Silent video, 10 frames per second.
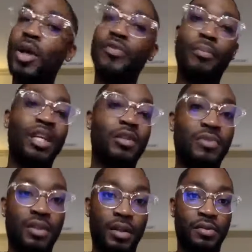Let me know if I'm
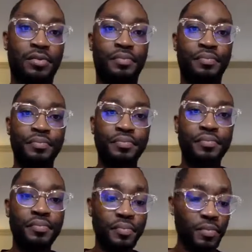making some sense.
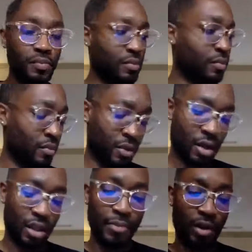
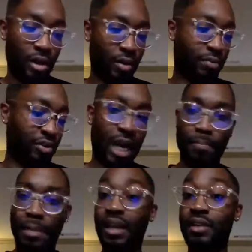Let me know.
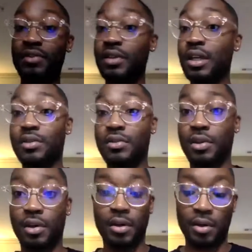Drop making
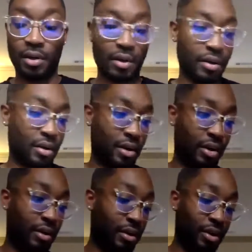sense
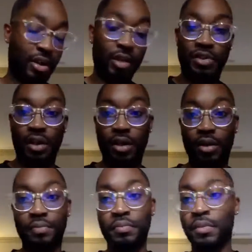or you know what I'm
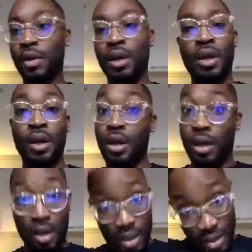saying?
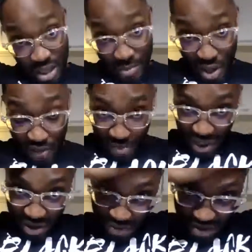Let me
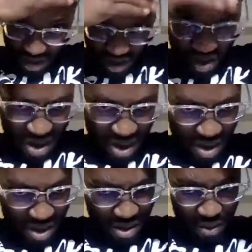know if I'm making some sense.